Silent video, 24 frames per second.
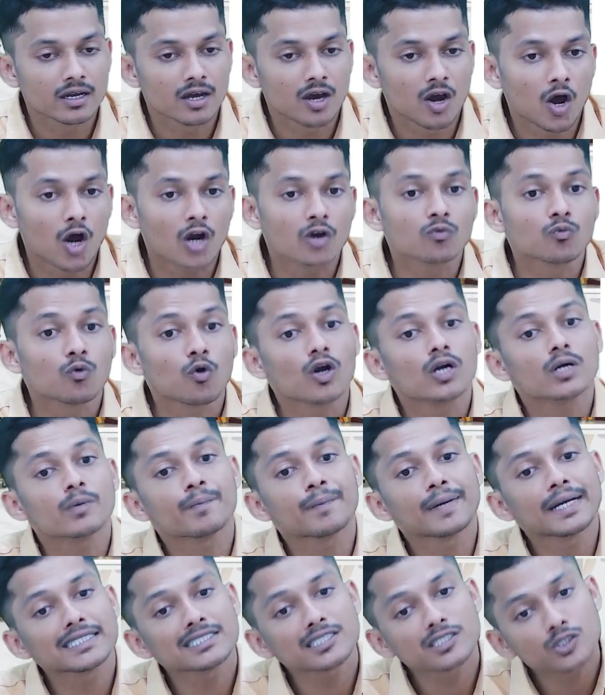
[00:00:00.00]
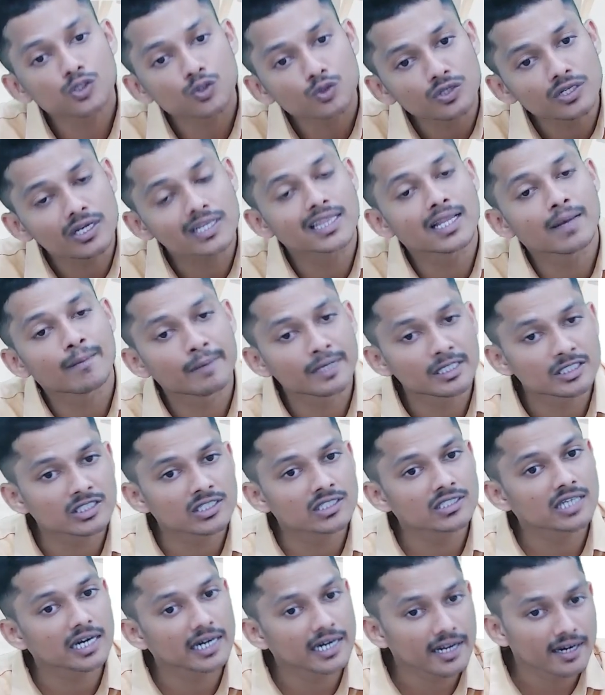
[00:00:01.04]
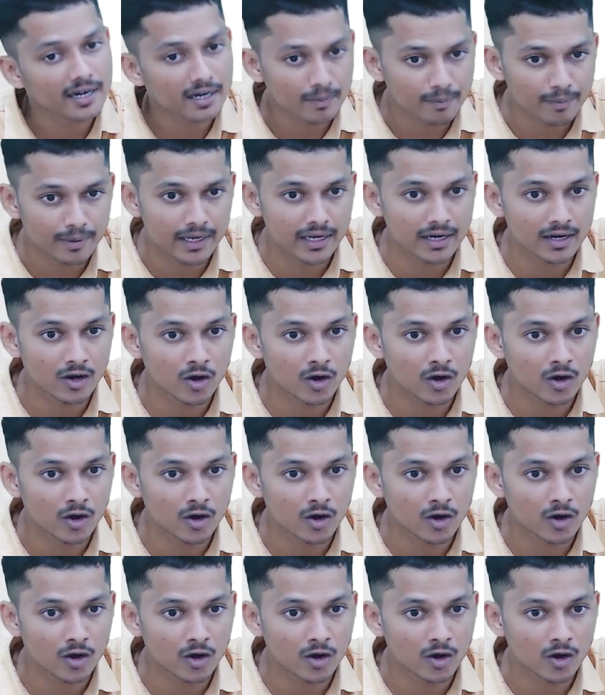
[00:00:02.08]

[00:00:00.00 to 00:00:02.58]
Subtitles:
On what basis you tell the machine is under repair?